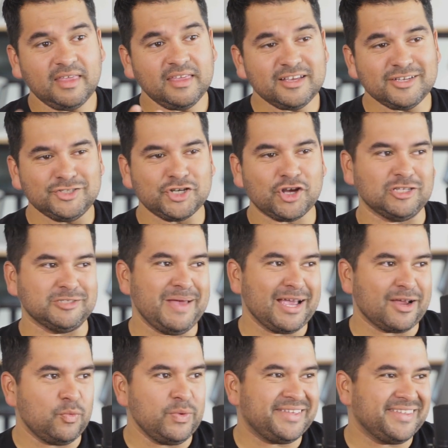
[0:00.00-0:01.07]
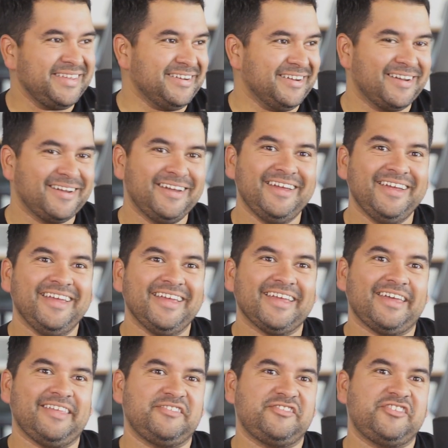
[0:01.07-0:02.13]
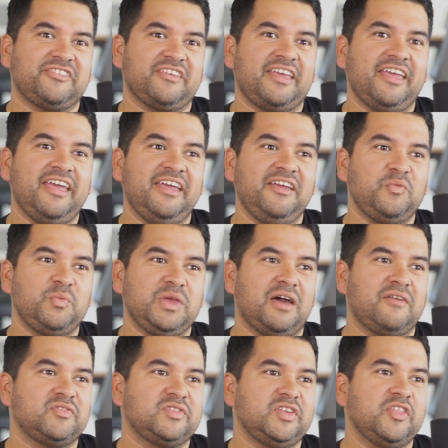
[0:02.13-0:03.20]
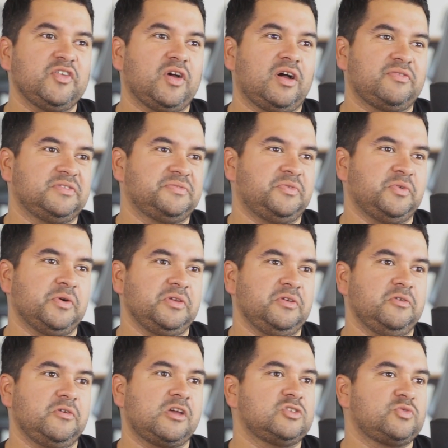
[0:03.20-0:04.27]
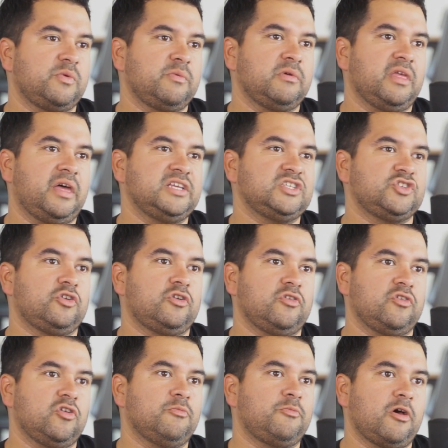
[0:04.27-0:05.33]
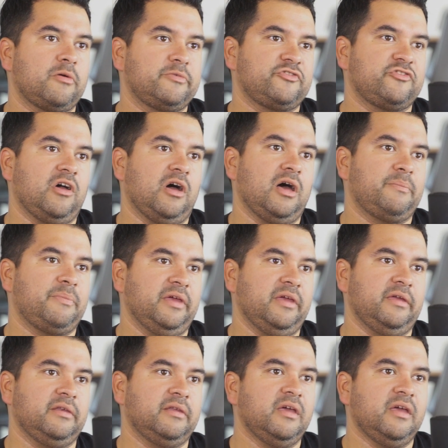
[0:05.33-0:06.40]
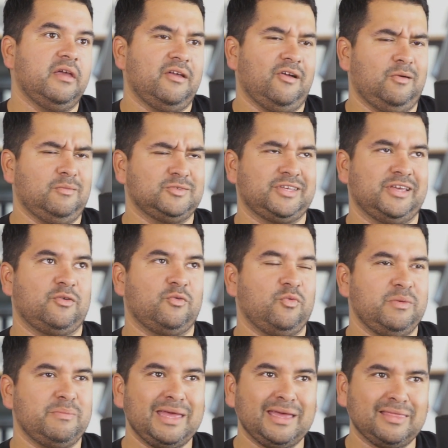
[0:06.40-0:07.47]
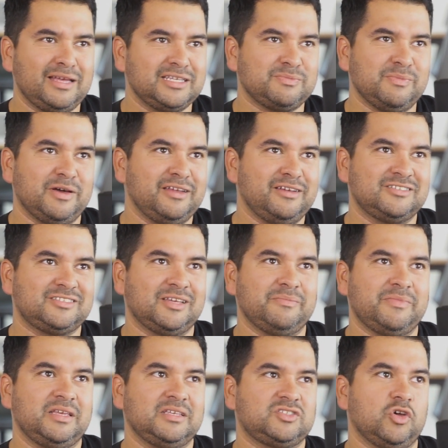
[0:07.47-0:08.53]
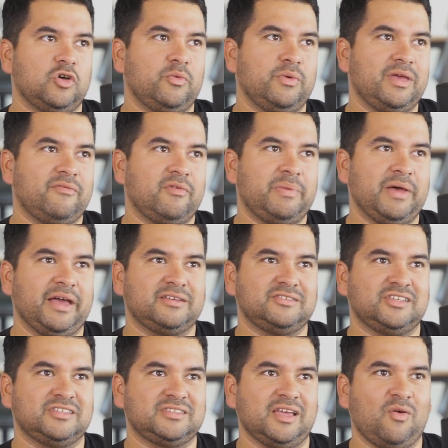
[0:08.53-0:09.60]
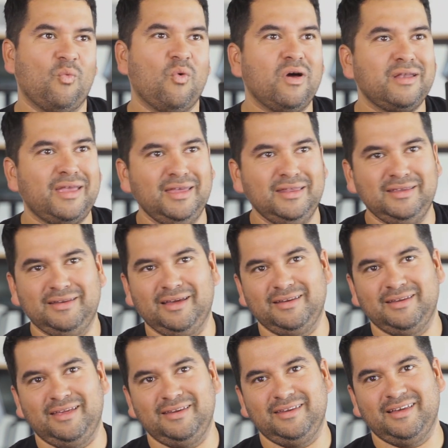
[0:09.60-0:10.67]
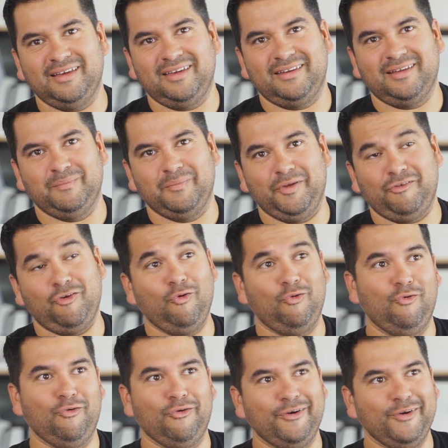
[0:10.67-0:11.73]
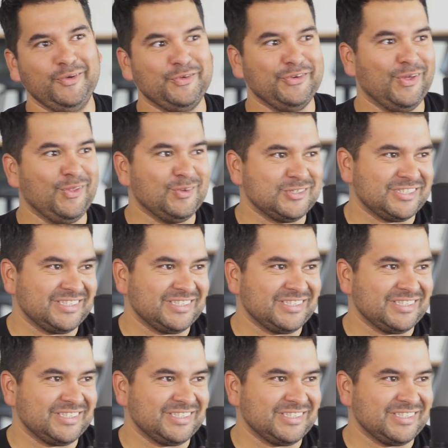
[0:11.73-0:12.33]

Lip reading: she calls back a week later. And then she's like, hey, we have another offer for you because we realize, you're a barbershop and almost like we make less money or something. So we have a package that's like $189.99. I'm like, oh, $100